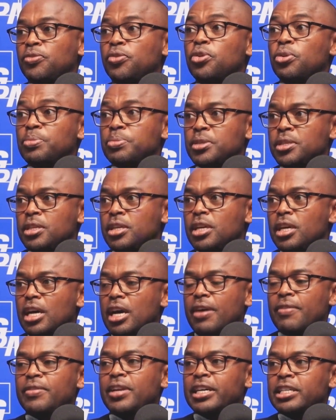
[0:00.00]
reforms
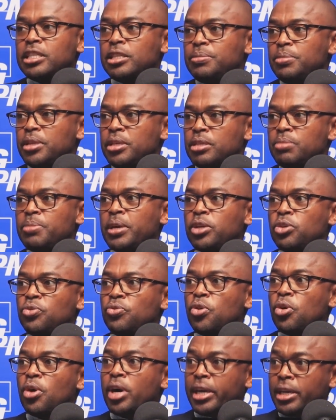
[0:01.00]
have largely been part
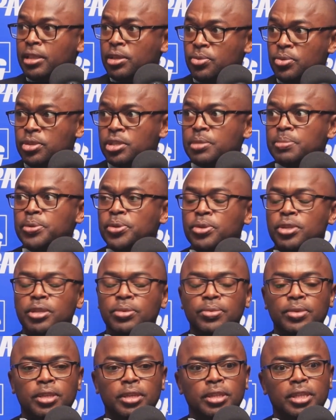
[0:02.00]
of our work that we're
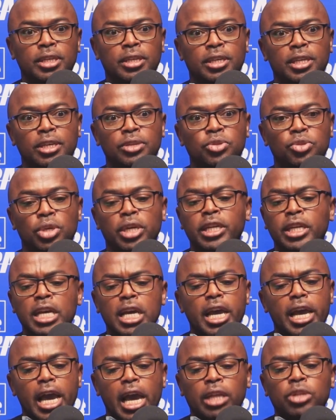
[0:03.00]
supporting within that country.
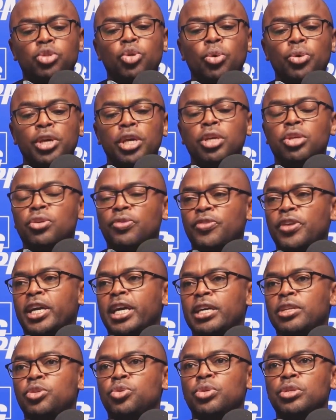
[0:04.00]
And so each of
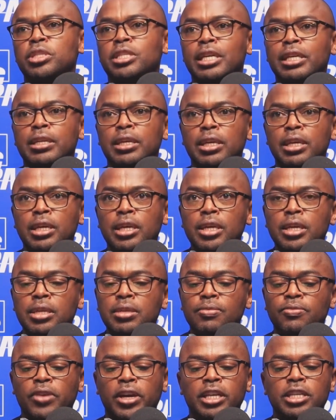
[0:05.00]
the countries, they're
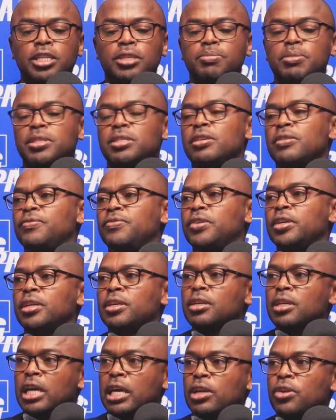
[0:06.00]
very
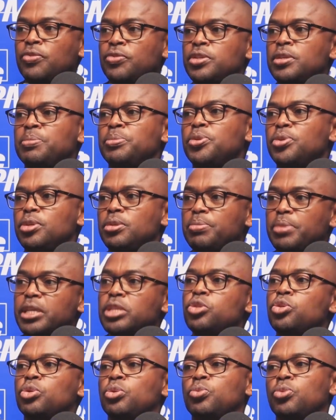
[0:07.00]
specific kind of support
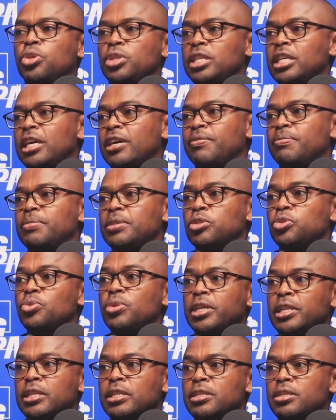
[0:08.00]
based on what the
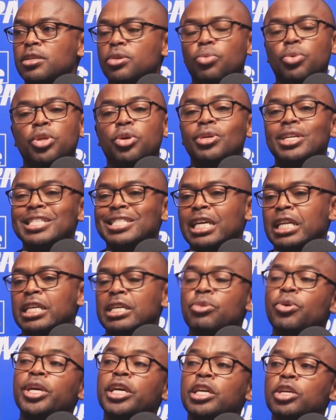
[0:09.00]
government wants, without
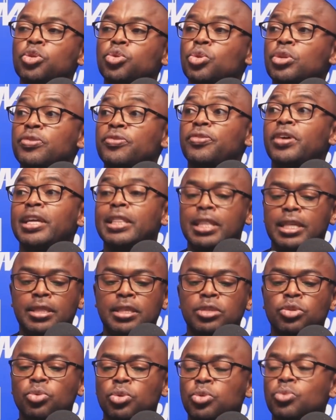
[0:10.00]
necessarily going in to define
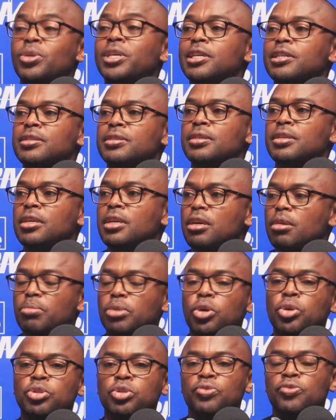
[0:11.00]
that this is what works
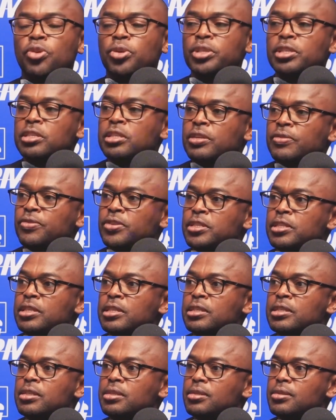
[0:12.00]
because of all these
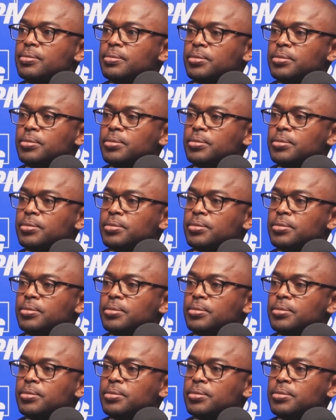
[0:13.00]
differences.